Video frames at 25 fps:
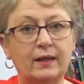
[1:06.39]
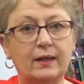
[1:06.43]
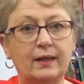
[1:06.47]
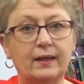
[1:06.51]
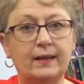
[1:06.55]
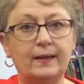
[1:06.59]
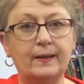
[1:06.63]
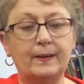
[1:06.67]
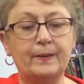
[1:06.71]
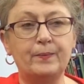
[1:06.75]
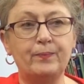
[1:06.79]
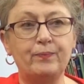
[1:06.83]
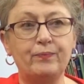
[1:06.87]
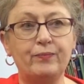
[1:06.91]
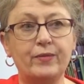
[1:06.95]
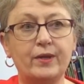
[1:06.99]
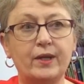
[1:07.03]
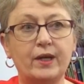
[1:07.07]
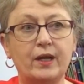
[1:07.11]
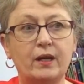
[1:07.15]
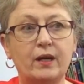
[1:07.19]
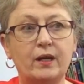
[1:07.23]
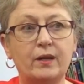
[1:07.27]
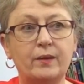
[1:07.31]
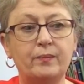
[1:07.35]

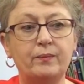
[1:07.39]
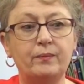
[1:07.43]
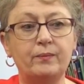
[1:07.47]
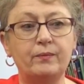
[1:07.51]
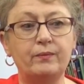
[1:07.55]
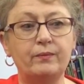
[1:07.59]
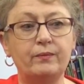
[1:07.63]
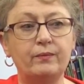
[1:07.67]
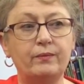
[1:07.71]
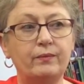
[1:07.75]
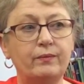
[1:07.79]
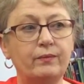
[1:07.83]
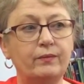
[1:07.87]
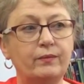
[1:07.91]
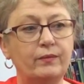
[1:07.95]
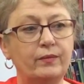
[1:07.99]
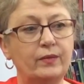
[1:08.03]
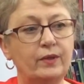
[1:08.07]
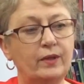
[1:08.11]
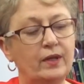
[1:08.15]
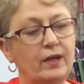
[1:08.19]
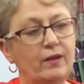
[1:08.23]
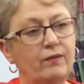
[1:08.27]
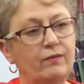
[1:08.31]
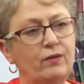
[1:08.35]
I
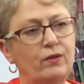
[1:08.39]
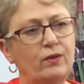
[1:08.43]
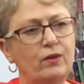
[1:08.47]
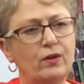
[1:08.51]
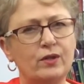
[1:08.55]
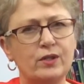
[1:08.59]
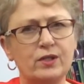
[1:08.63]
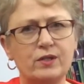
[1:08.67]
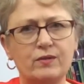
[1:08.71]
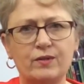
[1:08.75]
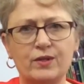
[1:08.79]
have lots